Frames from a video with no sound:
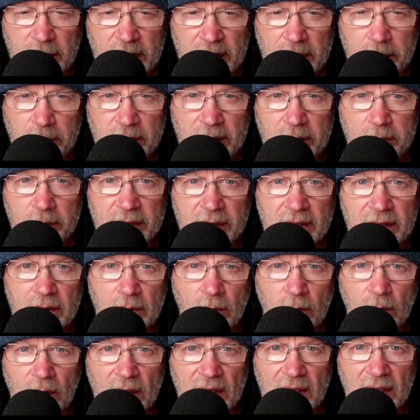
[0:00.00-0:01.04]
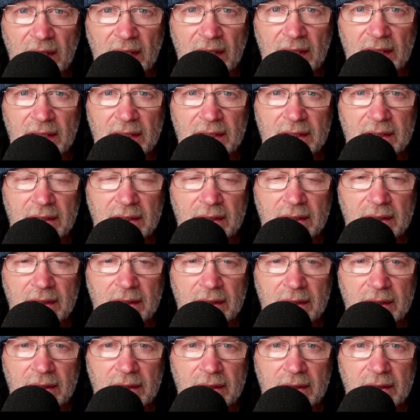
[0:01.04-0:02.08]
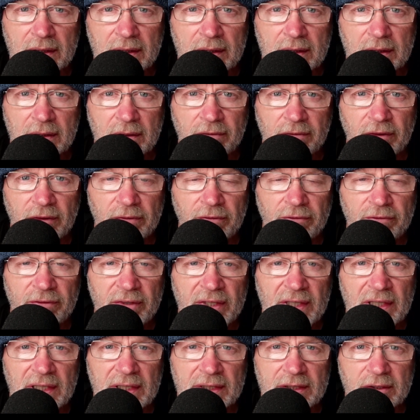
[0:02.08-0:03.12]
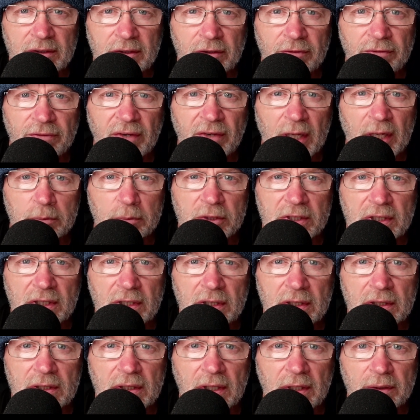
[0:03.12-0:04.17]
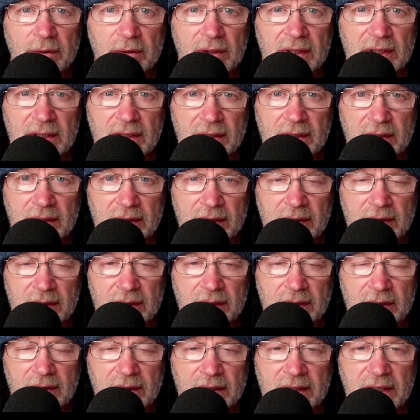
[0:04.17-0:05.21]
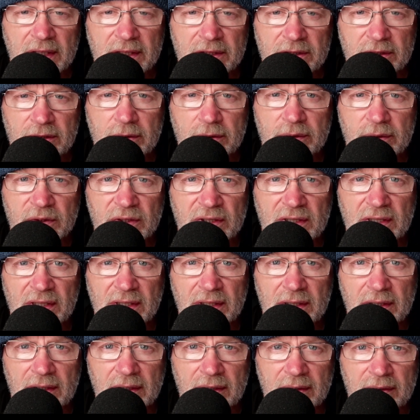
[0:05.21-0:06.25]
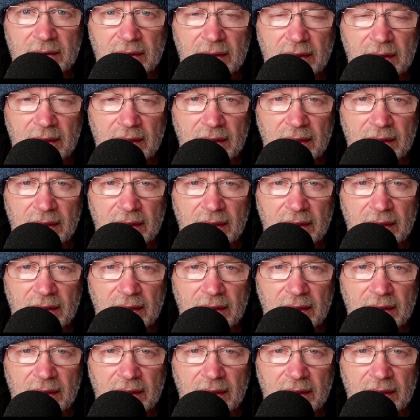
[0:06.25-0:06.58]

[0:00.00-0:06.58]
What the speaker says: Maybe being aware the feeling of the fabric of clothing against your skin